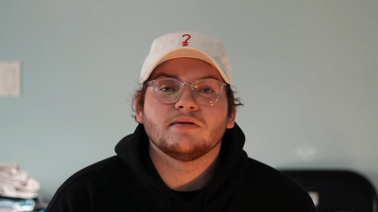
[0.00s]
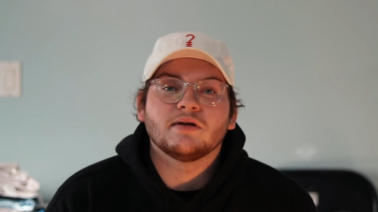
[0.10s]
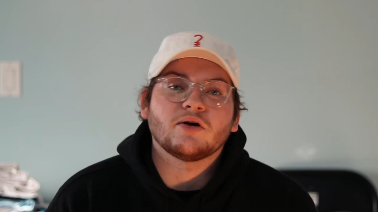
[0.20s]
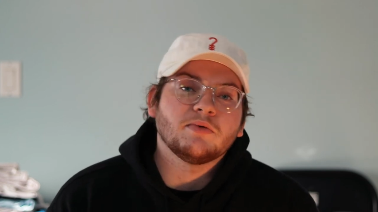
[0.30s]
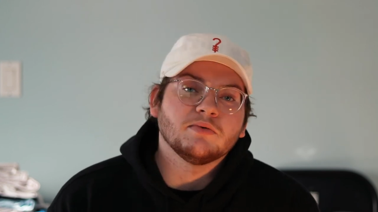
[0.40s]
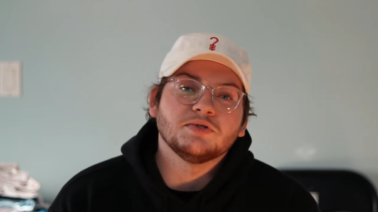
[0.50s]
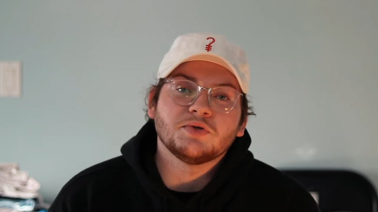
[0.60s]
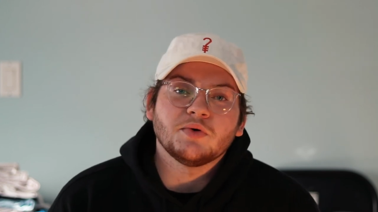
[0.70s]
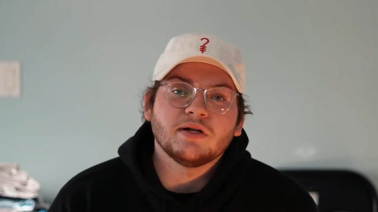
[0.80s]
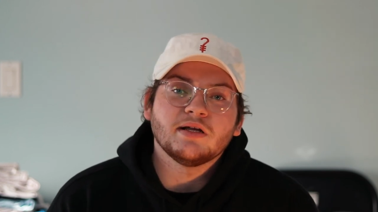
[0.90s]
Hope you
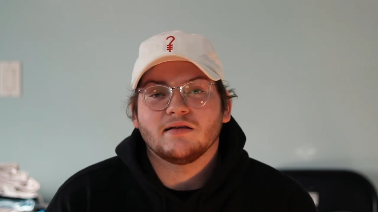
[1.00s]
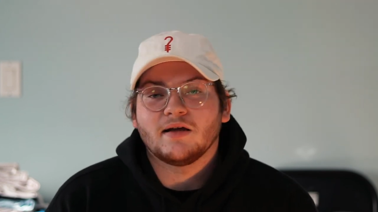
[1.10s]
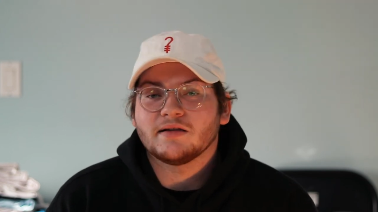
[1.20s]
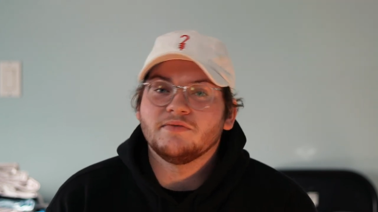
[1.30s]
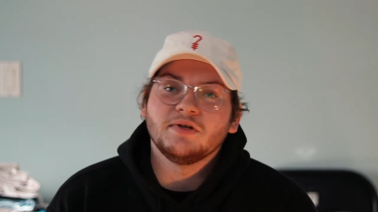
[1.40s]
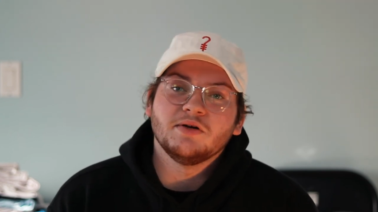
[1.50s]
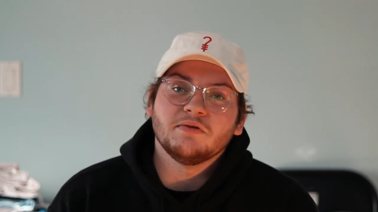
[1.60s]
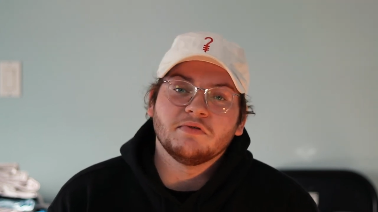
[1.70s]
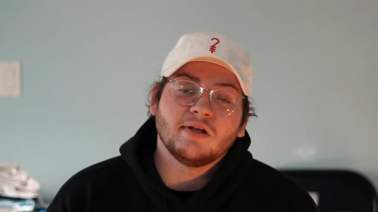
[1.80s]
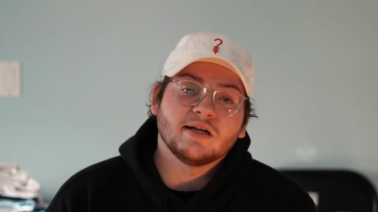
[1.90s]
enjoyed. Like the video
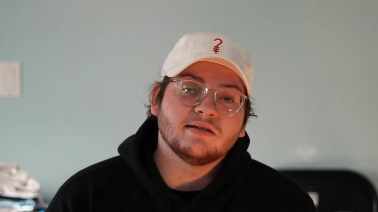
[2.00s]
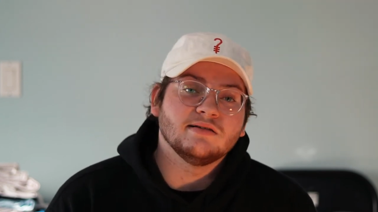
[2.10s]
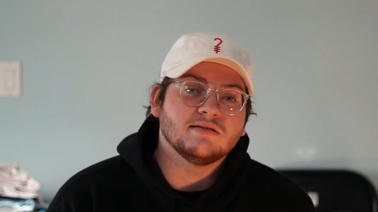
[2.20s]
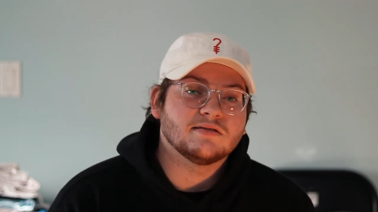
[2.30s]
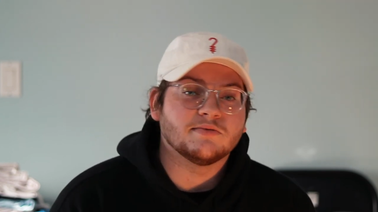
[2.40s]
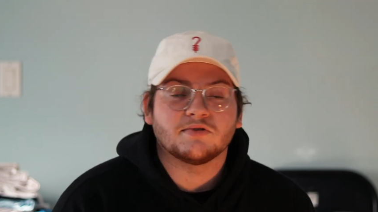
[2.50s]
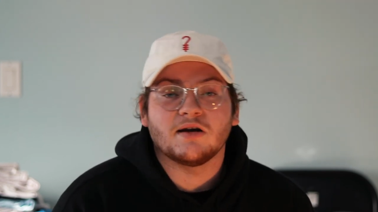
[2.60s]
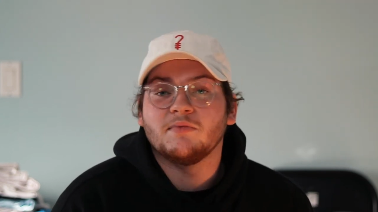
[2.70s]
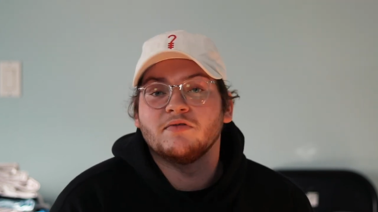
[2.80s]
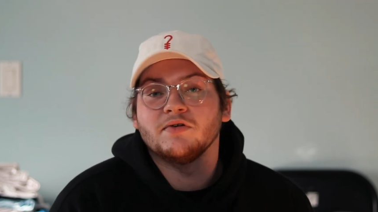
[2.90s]
if you liked it. Subscribe
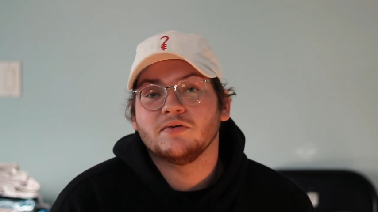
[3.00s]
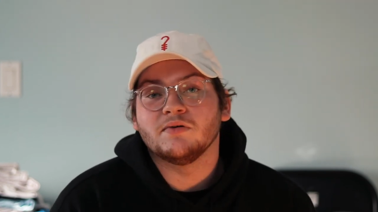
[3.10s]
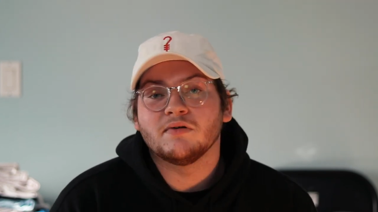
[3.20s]
if you're new.